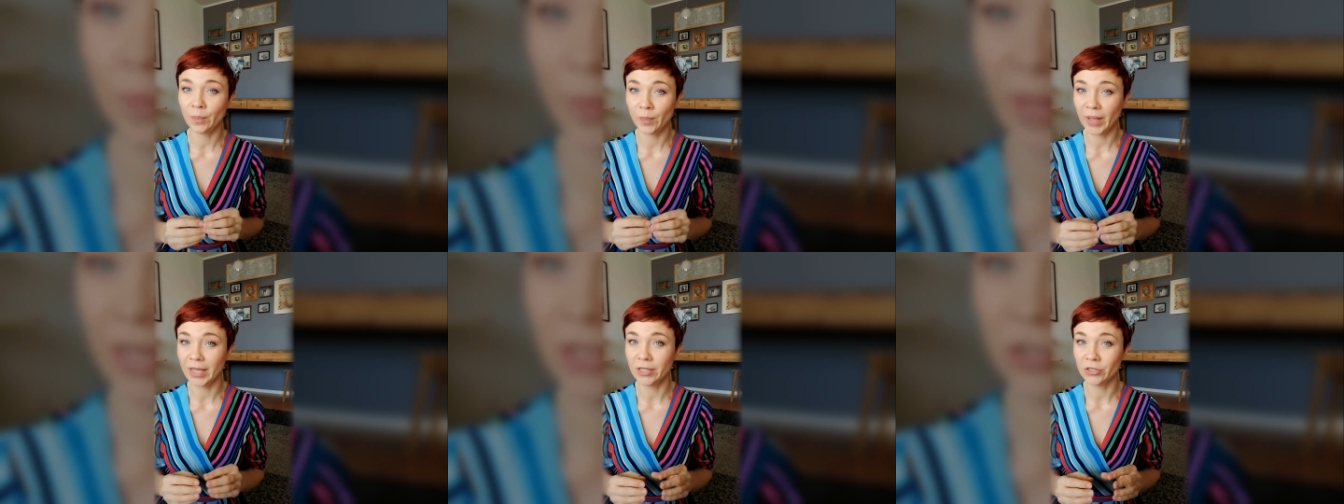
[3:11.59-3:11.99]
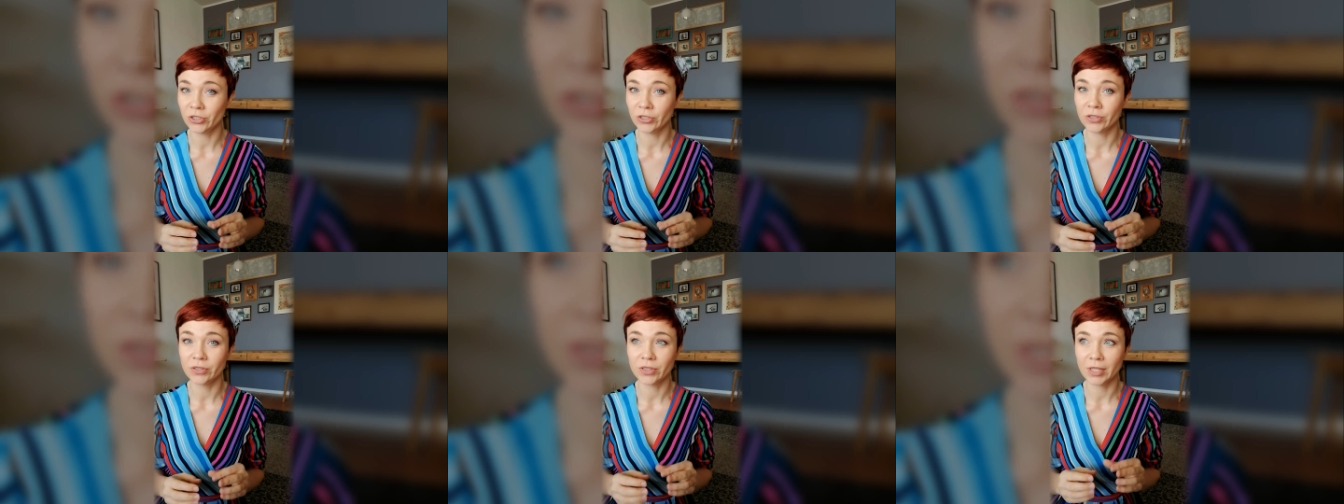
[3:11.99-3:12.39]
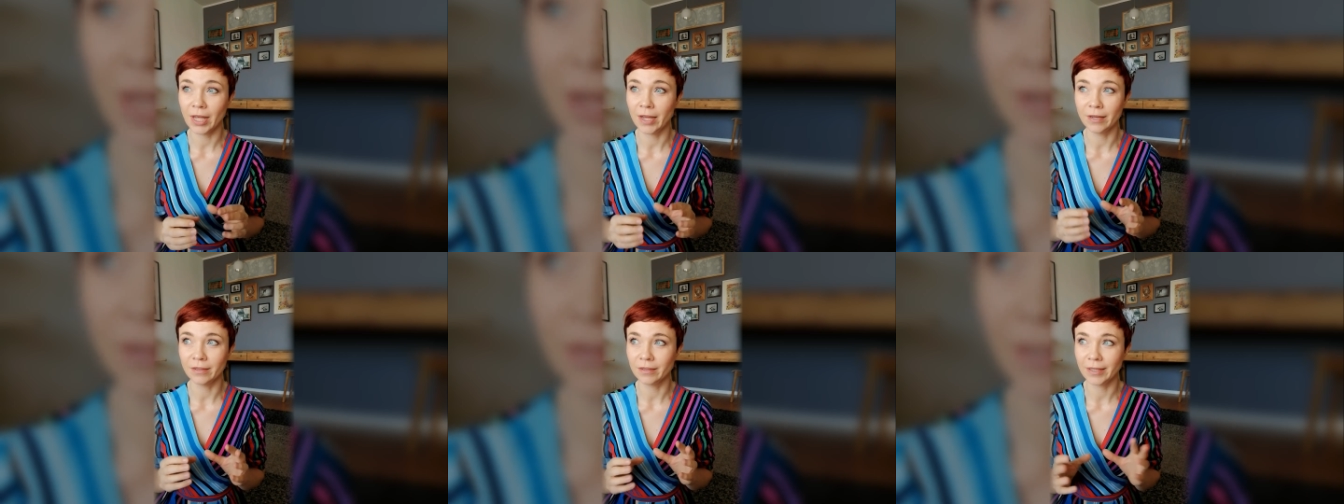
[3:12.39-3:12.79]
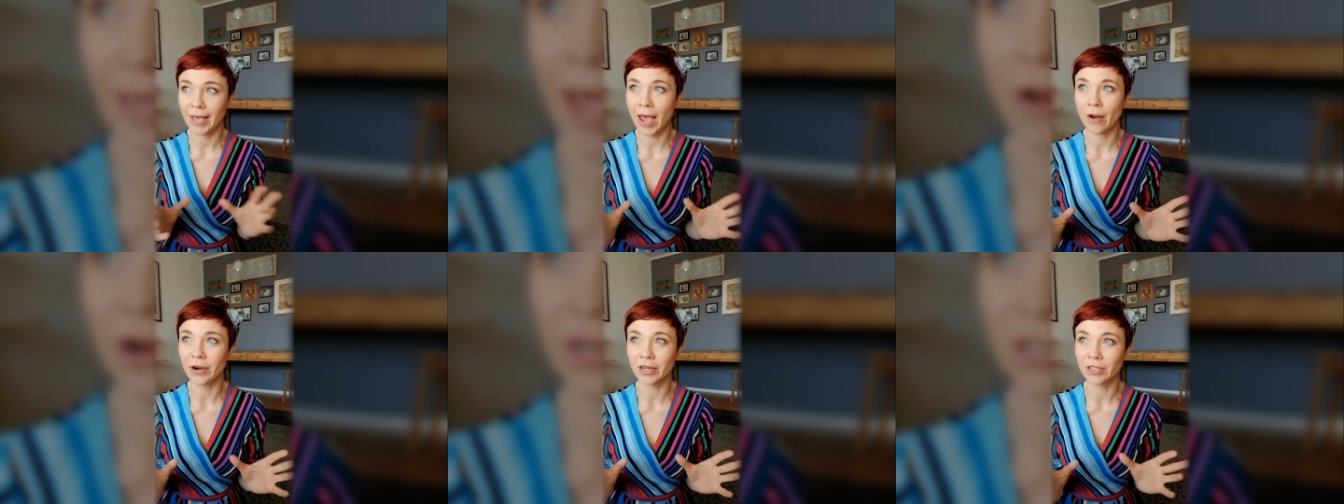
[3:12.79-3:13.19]
painters and
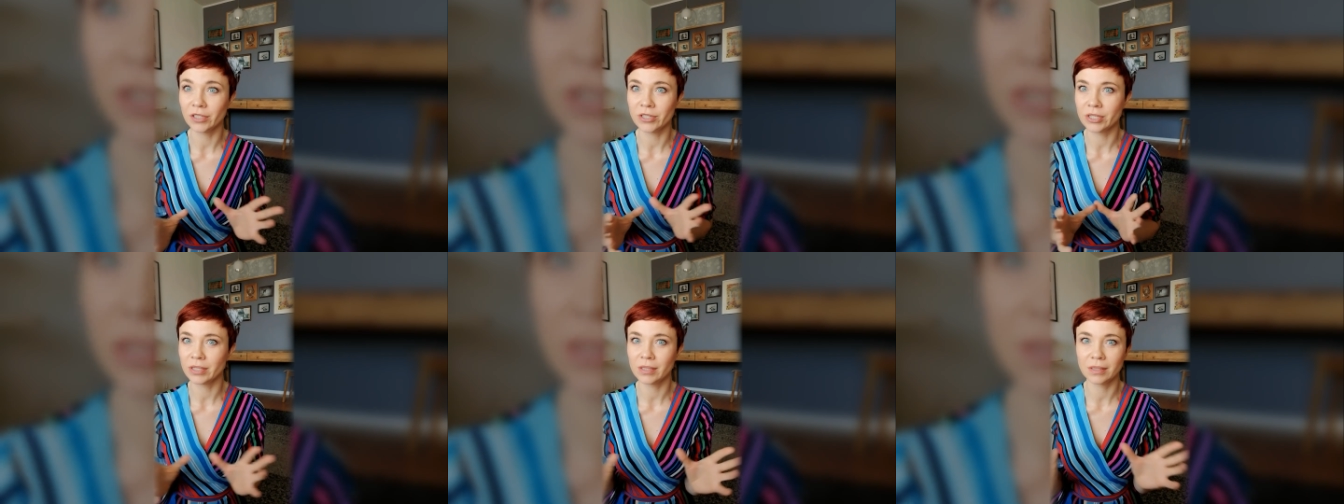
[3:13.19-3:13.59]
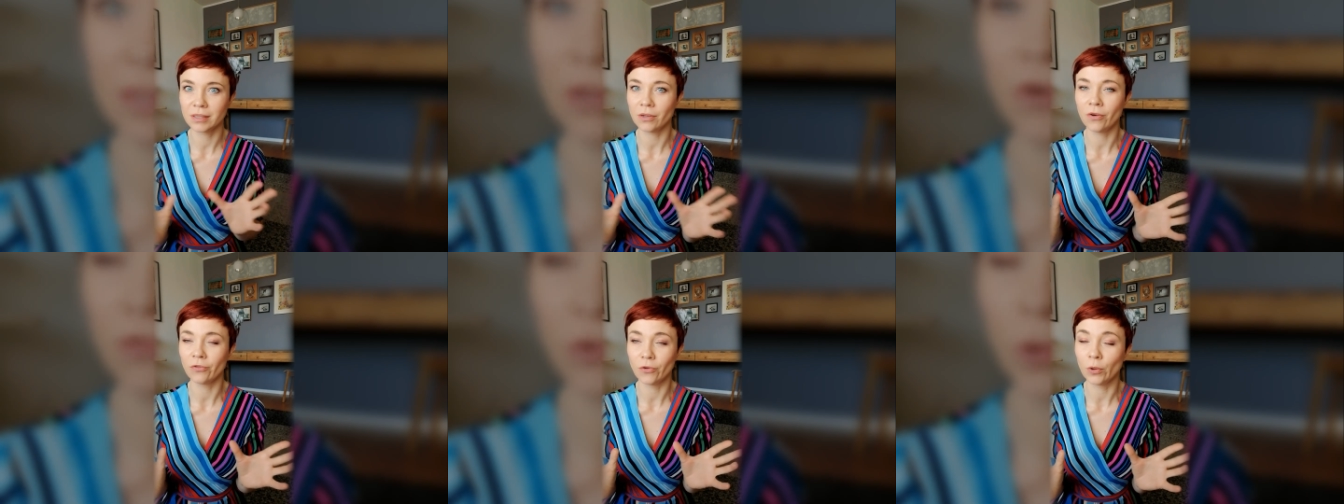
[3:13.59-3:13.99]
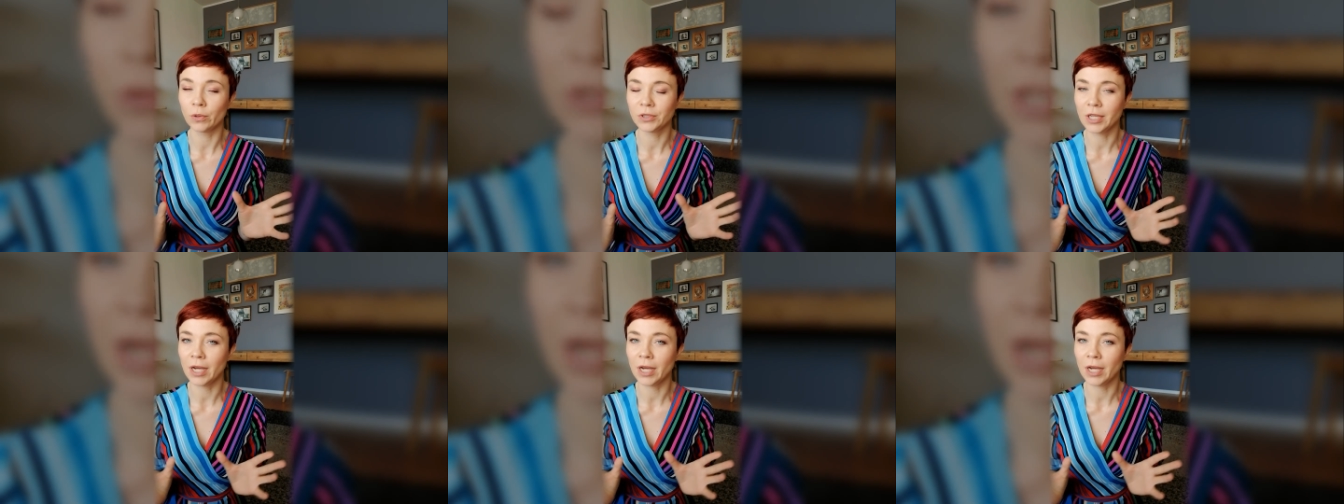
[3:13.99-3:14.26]
characters of all